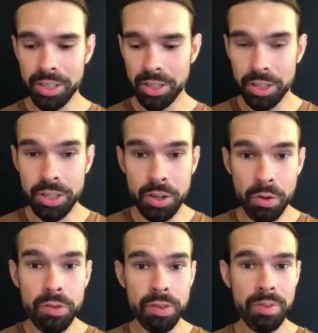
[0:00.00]

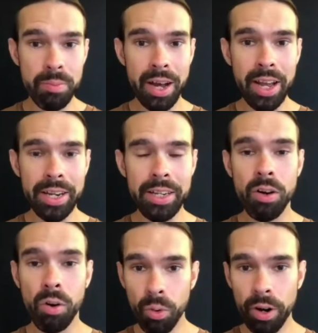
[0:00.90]
use of the mind,
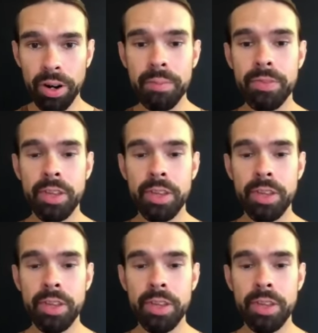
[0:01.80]
or